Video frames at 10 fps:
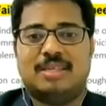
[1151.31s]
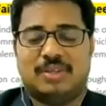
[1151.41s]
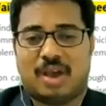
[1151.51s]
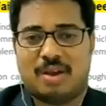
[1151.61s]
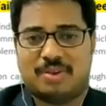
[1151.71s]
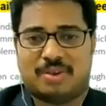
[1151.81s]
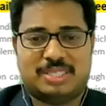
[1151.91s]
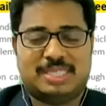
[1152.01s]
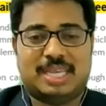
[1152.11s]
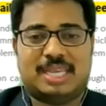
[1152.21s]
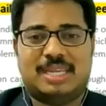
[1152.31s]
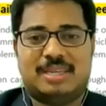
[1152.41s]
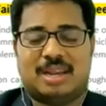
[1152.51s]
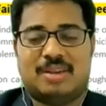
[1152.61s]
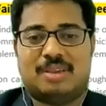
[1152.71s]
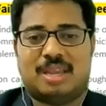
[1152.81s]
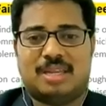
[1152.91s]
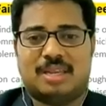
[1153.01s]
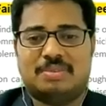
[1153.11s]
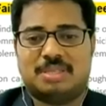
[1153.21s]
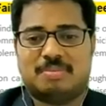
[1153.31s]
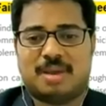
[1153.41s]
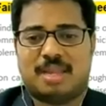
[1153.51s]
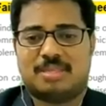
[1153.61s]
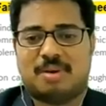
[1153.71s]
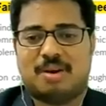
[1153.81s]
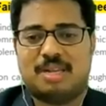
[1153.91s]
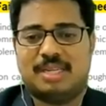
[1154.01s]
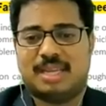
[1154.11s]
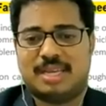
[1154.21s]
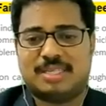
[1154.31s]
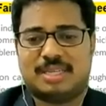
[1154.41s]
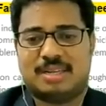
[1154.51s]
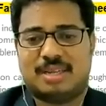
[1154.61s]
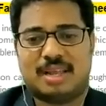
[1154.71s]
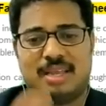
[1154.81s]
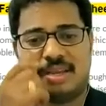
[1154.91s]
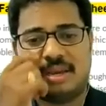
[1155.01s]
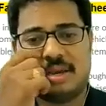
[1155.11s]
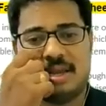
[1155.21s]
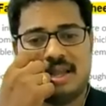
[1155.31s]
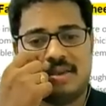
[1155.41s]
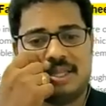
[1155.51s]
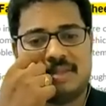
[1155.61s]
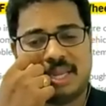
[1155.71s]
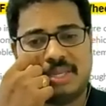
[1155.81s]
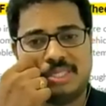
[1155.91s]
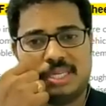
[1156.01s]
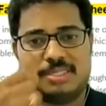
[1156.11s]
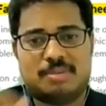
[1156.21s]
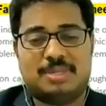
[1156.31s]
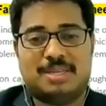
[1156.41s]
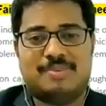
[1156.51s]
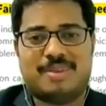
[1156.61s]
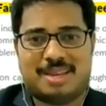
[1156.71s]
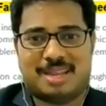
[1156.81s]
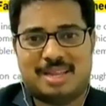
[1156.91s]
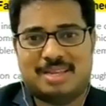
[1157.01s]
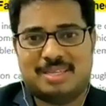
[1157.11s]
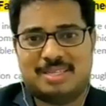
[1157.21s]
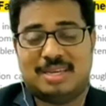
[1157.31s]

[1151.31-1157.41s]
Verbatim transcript: you have you can check it and you can give some uh, small indication uh, like uh, with by using some different colors.